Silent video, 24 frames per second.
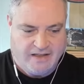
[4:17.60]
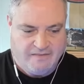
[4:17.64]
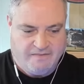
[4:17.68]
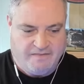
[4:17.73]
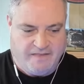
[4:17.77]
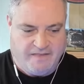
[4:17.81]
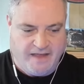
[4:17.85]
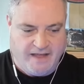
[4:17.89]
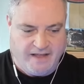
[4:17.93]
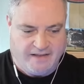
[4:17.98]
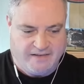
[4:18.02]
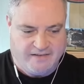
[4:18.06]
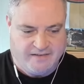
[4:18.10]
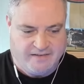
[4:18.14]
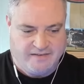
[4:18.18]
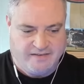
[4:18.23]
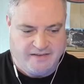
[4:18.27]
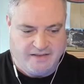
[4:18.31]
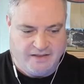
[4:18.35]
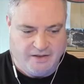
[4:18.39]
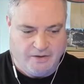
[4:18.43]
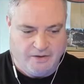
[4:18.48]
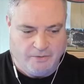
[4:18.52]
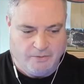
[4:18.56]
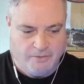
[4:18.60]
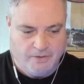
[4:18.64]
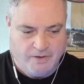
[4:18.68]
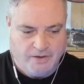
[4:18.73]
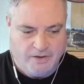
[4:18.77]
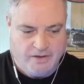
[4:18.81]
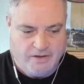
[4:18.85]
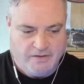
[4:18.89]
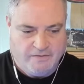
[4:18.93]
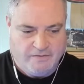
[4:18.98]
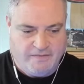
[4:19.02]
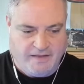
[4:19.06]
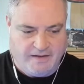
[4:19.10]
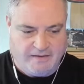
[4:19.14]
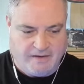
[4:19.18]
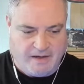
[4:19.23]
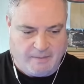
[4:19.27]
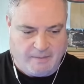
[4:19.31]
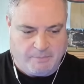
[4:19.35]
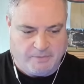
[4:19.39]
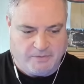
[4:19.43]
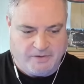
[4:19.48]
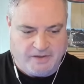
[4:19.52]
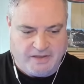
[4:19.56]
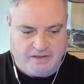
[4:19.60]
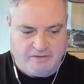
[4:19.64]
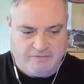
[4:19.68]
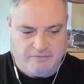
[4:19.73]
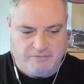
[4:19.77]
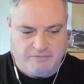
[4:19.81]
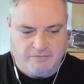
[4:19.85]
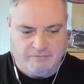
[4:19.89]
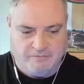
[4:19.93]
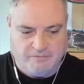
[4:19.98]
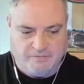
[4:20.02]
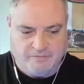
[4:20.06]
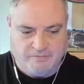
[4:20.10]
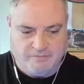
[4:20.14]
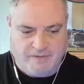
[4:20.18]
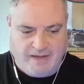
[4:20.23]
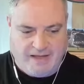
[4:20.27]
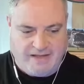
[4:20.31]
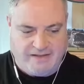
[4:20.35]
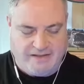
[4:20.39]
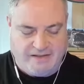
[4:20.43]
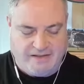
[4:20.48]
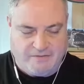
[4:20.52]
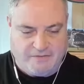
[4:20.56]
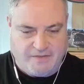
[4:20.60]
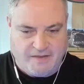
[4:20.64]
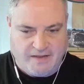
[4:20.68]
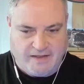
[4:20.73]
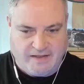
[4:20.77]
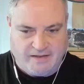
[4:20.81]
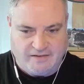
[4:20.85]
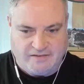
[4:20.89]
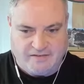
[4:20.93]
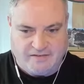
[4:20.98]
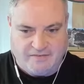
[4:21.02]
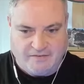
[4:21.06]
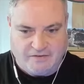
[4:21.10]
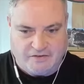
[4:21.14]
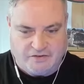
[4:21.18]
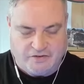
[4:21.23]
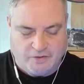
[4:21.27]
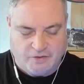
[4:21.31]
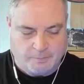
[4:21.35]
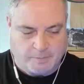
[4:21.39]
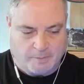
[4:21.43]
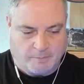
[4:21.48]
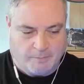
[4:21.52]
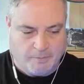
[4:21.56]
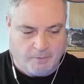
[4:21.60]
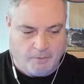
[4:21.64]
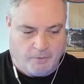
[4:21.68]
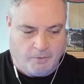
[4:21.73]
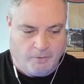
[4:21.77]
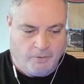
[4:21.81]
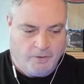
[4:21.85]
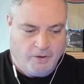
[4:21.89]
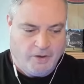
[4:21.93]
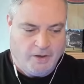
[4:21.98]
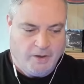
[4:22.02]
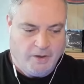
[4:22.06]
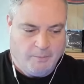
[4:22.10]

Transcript: that, you know, that I believe ended things in the Super Bowl,